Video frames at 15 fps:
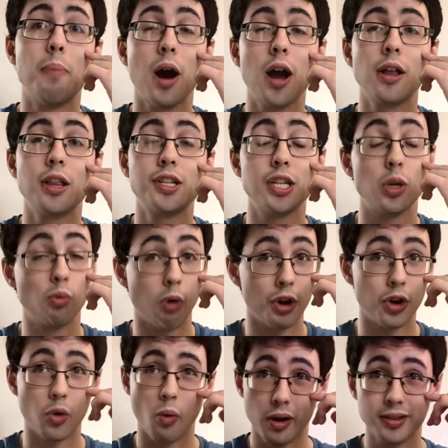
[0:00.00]
Biology
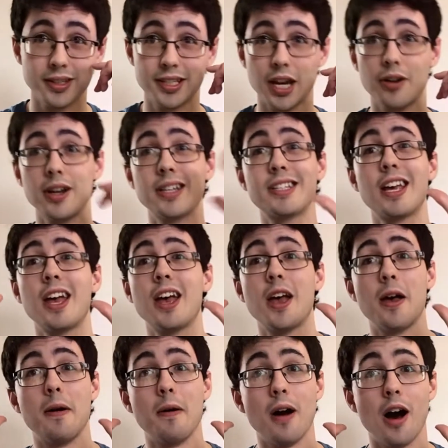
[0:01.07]
101 series.
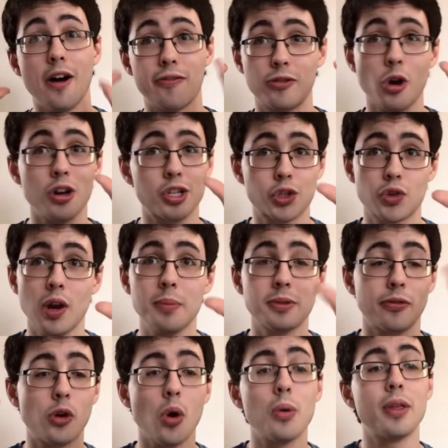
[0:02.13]
I've got a script,
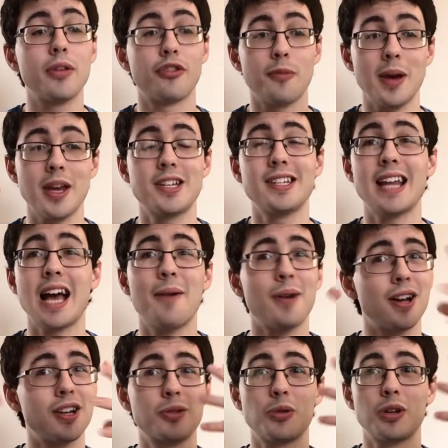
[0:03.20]
I've got all the information down,
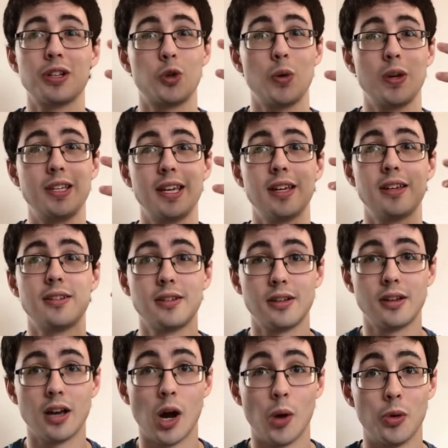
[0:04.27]
I just want to tweak it.
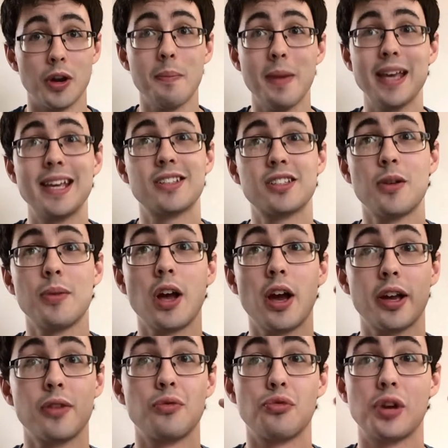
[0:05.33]
I want to make it something I
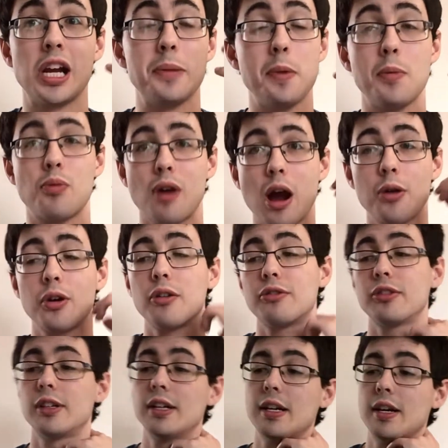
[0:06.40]
can really be proud of,
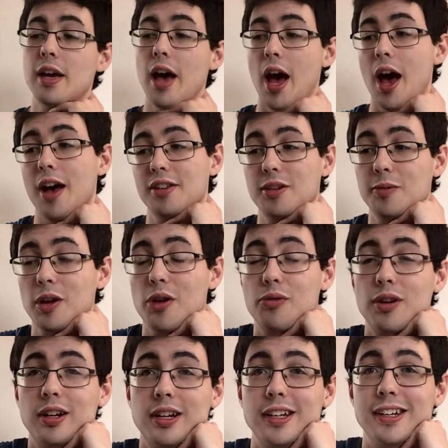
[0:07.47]
something I
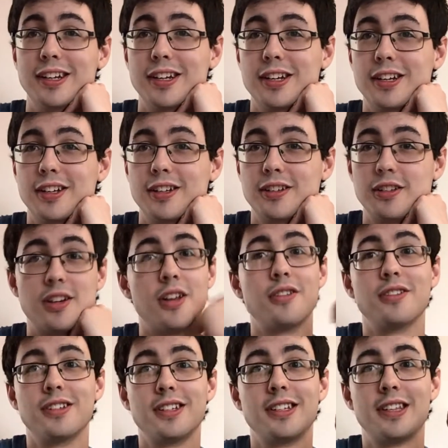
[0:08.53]
really,
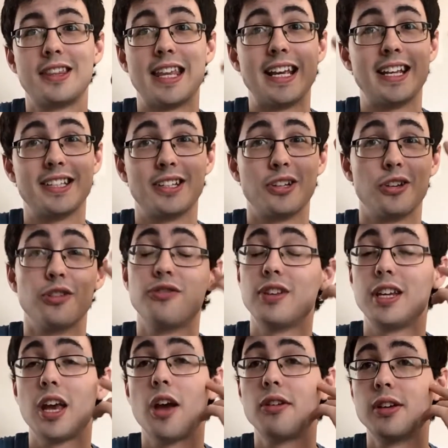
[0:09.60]
think is a good
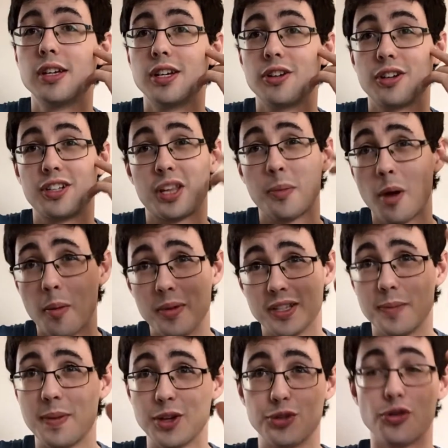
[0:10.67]
video, because at the moment it's
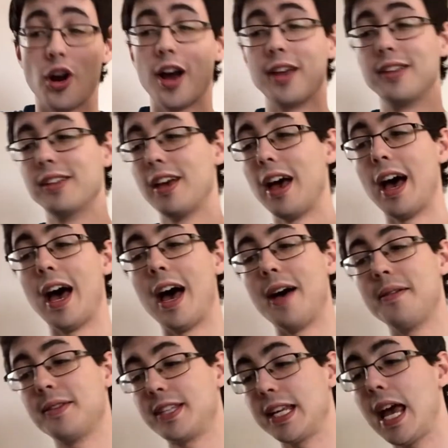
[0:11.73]
a bit dry.
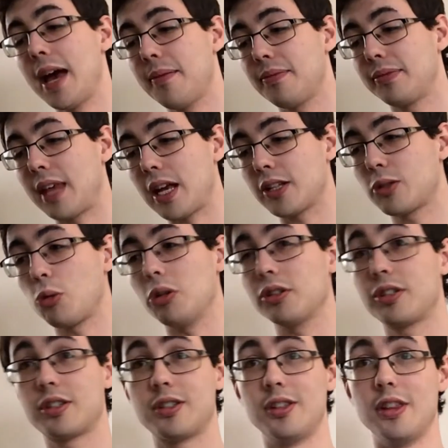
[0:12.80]
So yeah, that's
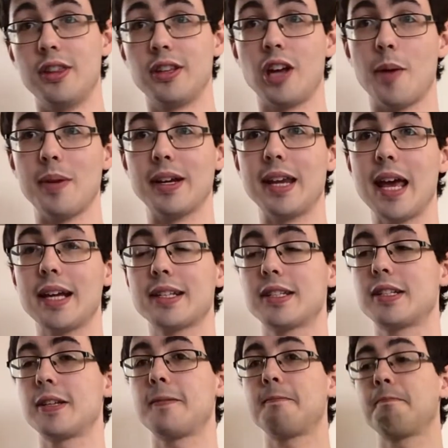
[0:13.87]
what's coming
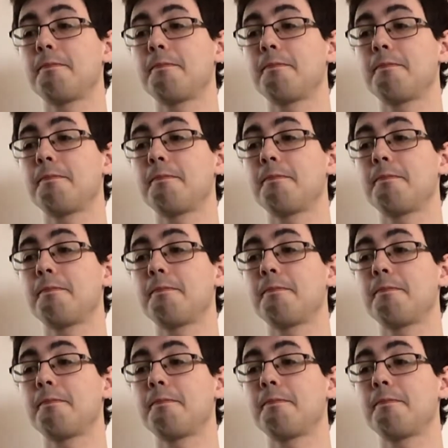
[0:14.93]
next.